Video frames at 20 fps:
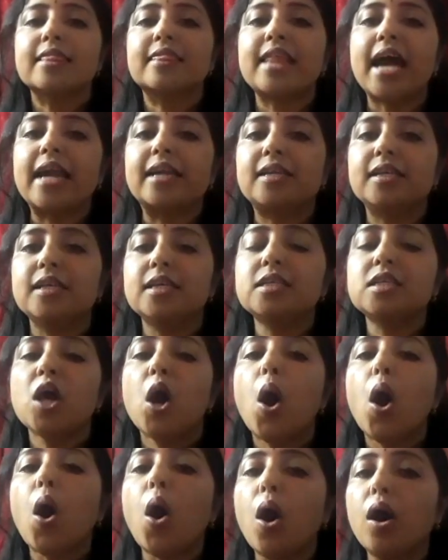that is
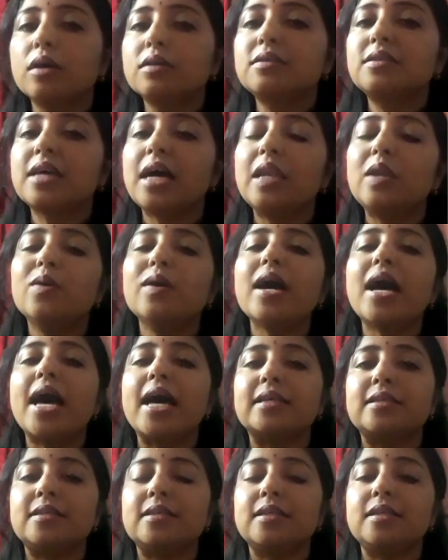
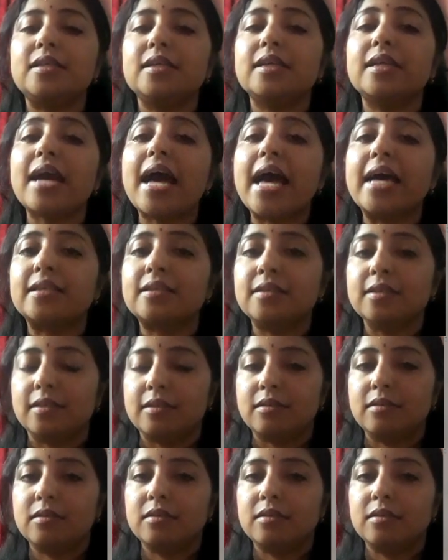oxaloacetic acid,